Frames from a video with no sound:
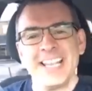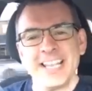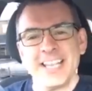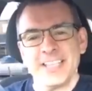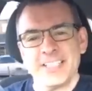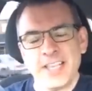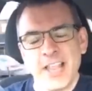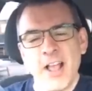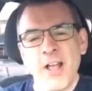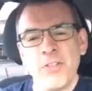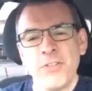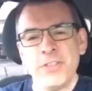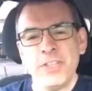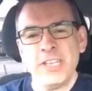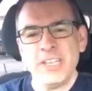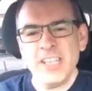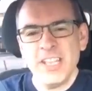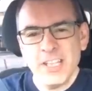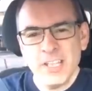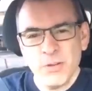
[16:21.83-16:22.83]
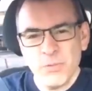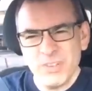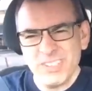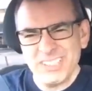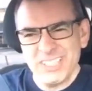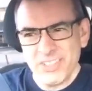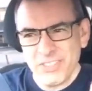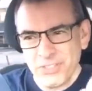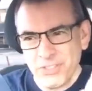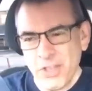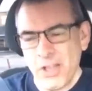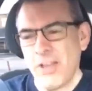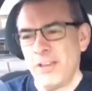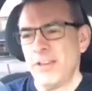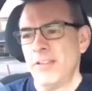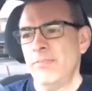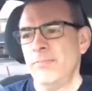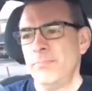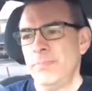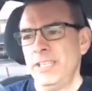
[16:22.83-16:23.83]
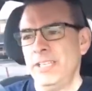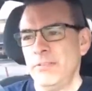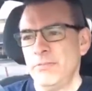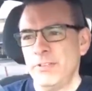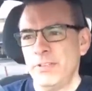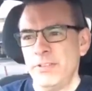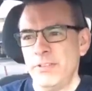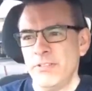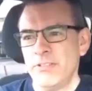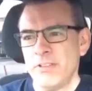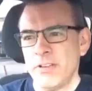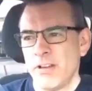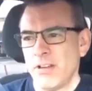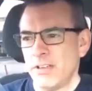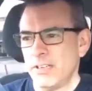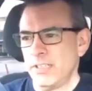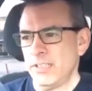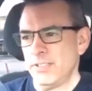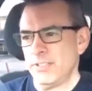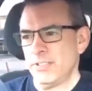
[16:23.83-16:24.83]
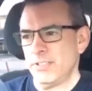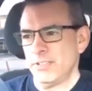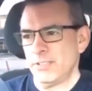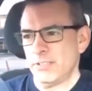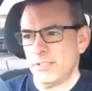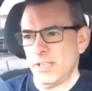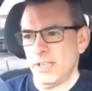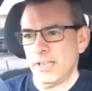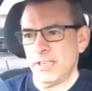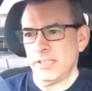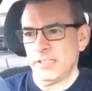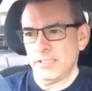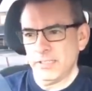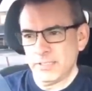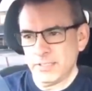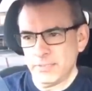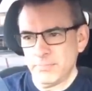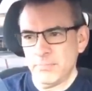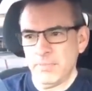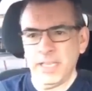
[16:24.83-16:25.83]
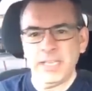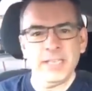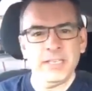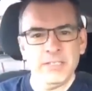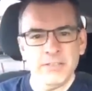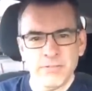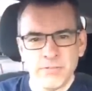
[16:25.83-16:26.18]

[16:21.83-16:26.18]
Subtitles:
Being sick is healthy when the thought of being with your narc is just like